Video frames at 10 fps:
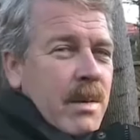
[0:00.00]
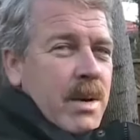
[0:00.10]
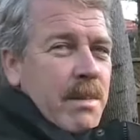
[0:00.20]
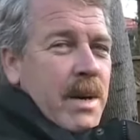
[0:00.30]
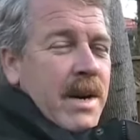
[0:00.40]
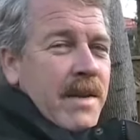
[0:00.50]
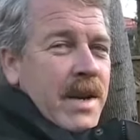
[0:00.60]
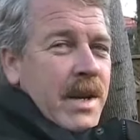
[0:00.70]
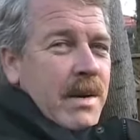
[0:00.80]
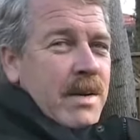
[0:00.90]
With my
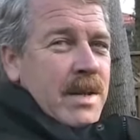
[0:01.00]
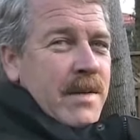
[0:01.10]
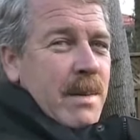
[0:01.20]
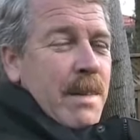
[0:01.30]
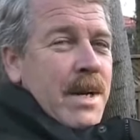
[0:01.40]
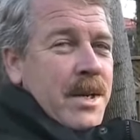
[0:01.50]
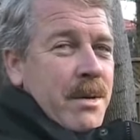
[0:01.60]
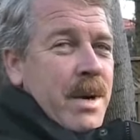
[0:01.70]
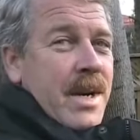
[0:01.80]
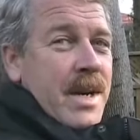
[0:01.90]
videos of demented
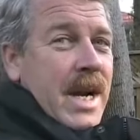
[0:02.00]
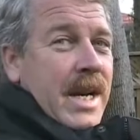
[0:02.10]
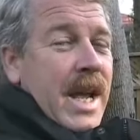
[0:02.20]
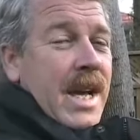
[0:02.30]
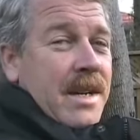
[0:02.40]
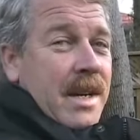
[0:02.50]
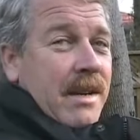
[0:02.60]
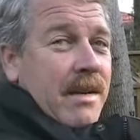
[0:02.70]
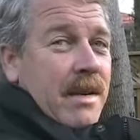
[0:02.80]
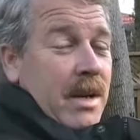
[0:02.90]
redneck
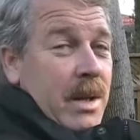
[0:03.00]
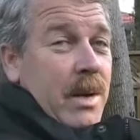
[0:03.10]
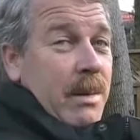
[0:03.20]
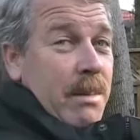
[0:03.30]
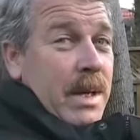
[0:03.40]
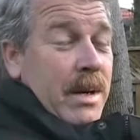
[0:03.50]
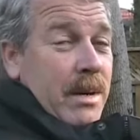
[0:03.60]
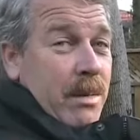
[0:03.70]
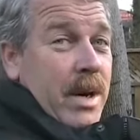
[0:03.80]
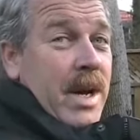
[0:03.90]
antics, including beer
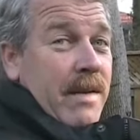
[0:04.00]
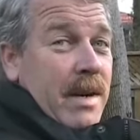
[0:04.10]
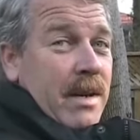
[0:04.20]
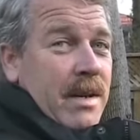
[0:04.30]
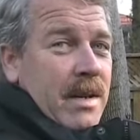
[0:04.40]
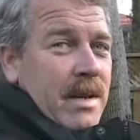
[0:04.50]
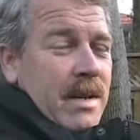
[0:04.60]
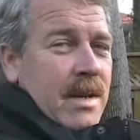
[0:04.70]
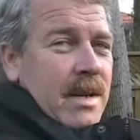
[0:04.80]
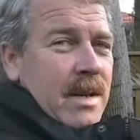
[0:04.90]
and whatever,
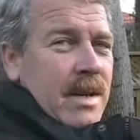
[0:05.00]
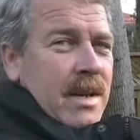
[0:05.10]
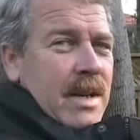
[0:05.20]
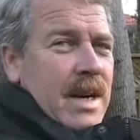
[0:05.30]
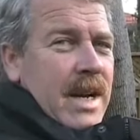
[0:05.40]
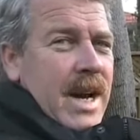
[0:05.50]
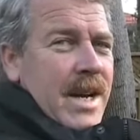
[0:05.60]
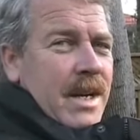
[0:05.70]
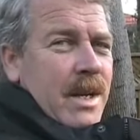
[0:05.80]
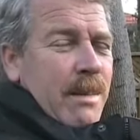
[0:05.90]
I
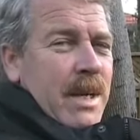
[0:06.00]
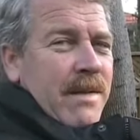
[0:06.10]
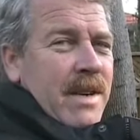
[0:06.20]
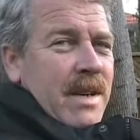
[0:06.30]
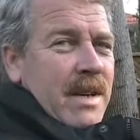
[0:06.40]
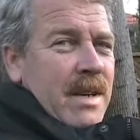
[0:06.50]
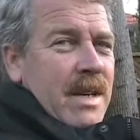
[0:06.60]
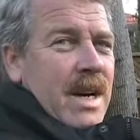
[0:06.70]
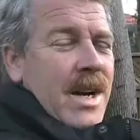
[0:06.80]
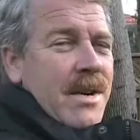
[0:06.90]
add a little bit of
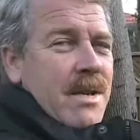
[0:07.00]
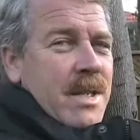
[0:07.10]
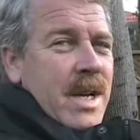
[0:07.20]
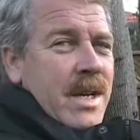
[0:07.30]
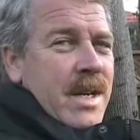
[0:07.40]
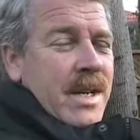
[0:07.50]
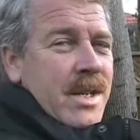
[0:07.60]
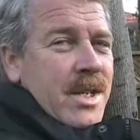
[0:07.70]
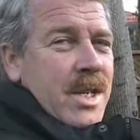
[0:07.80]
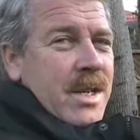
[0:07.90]
understated
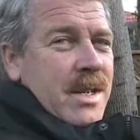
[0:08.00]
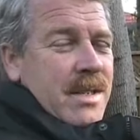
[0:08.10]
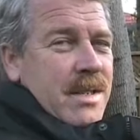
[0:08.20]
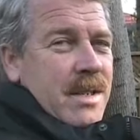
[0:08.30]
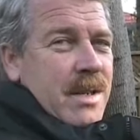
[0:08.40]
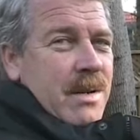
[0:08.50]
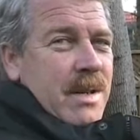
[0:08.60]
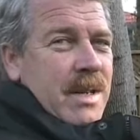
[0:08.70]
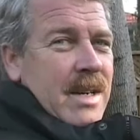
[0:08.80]
hidden genius, You're